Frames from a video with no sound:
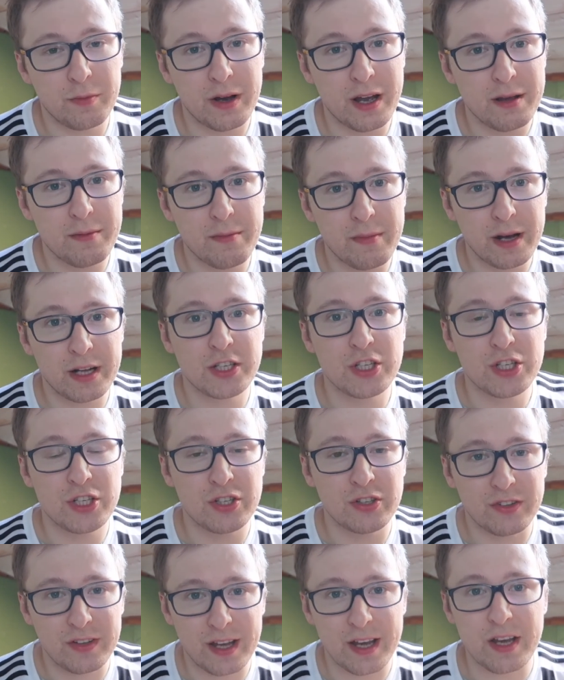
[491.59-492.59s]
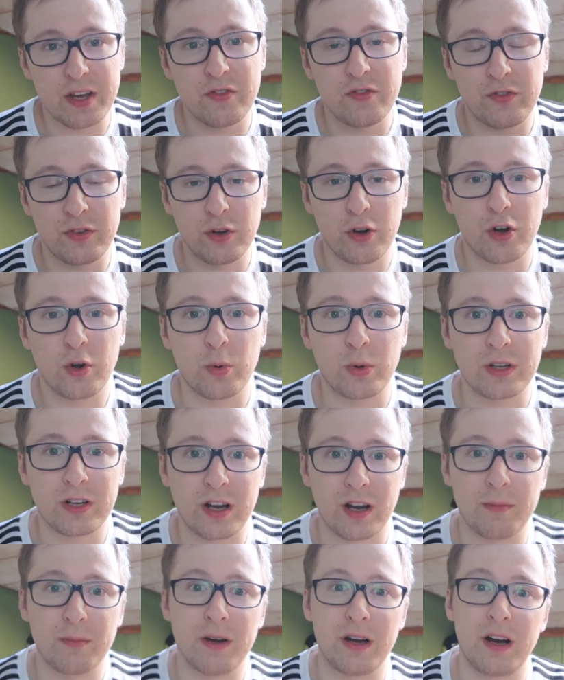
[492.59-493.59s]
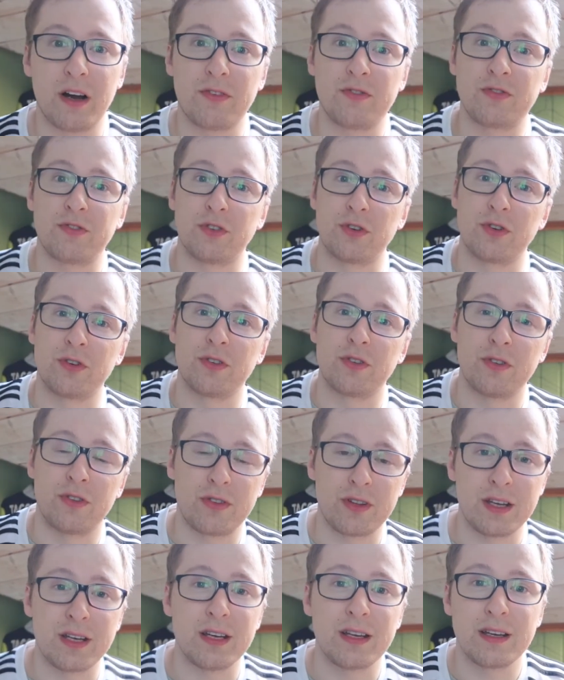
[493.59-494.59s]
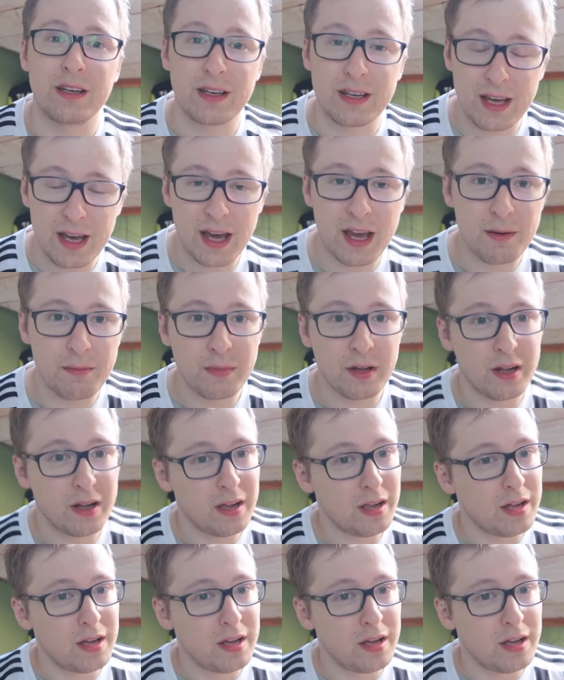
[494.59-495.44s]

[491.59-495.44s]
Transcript: my match day vlog will come after the game.